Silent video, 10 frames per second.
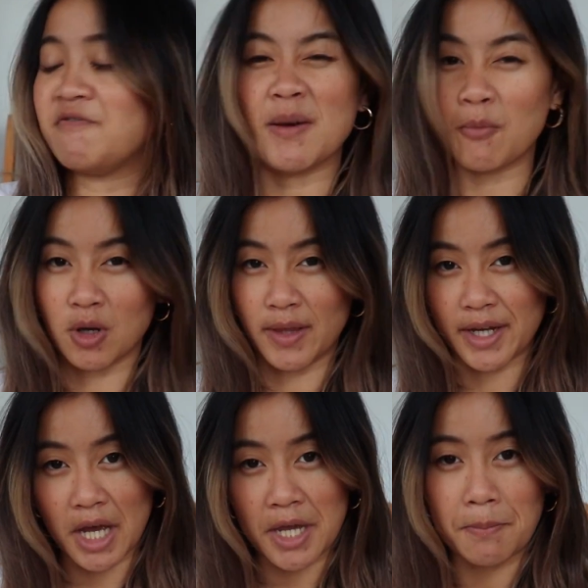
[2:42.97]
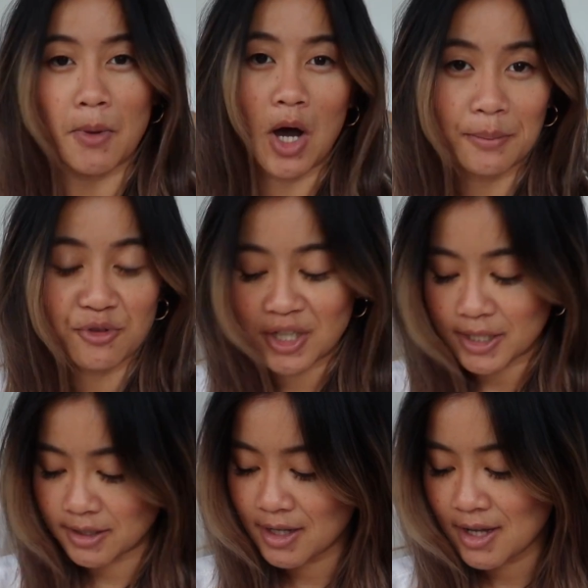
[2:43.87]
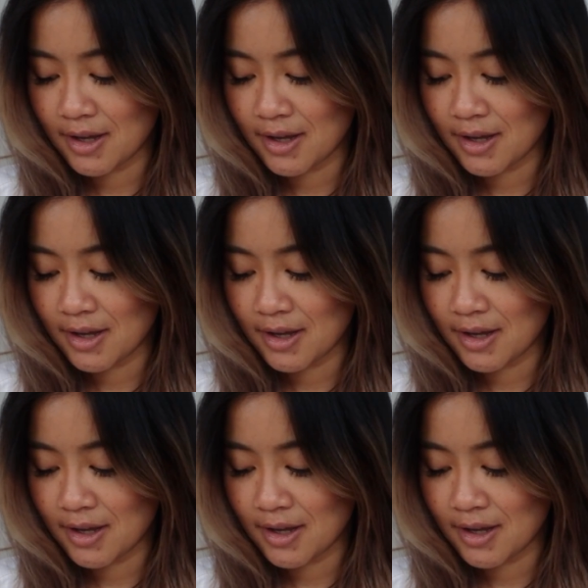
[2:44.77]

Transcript: fit more like a mom jean,